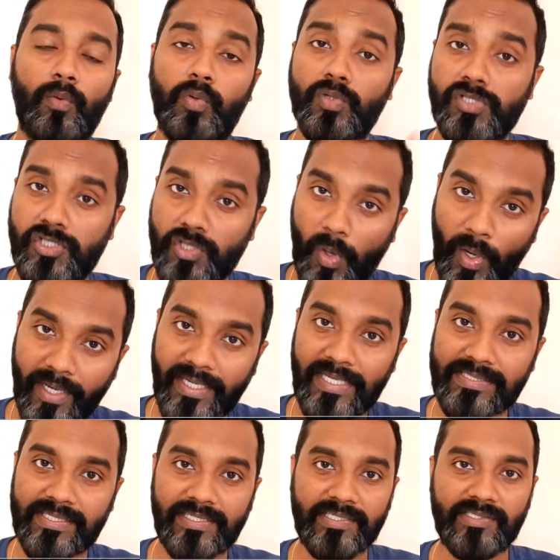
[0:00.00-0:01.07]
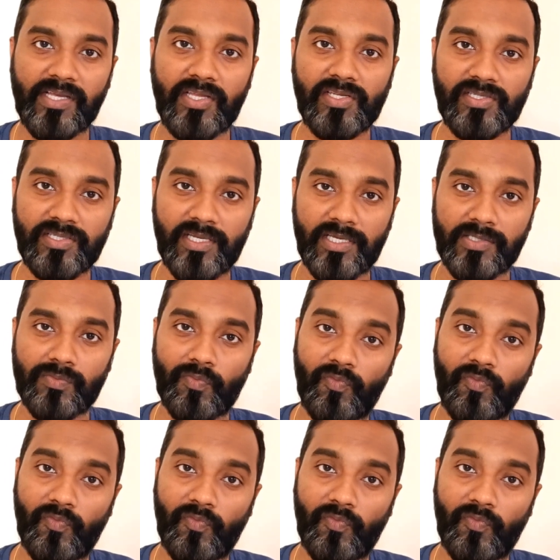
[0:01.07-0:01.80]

who joined as a design engineers,